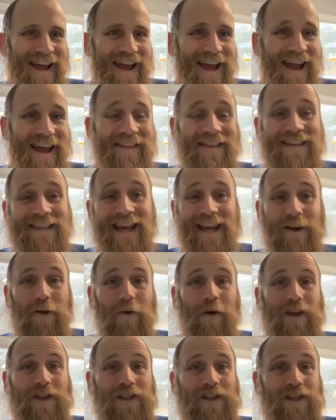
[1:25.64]
And the
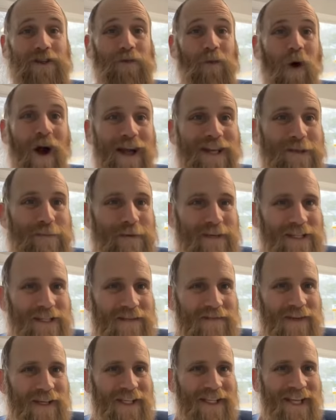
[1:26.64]
second question is why
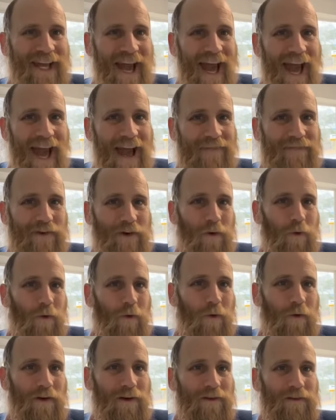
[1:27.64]
specifically a half a
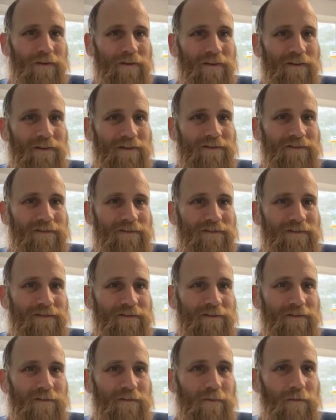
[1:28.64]
coin?
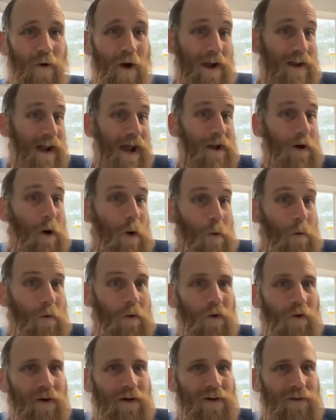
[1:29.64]
Why not a
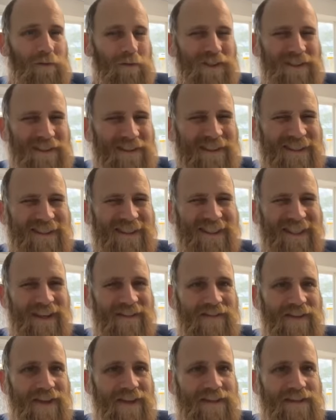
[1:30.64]
whole coin? What's the
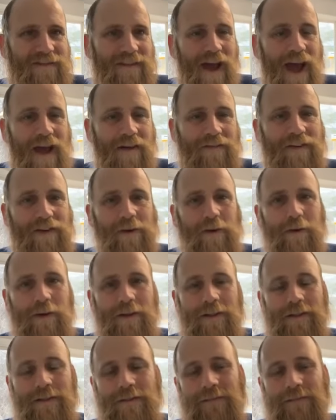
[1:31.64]
significance of a half a coin?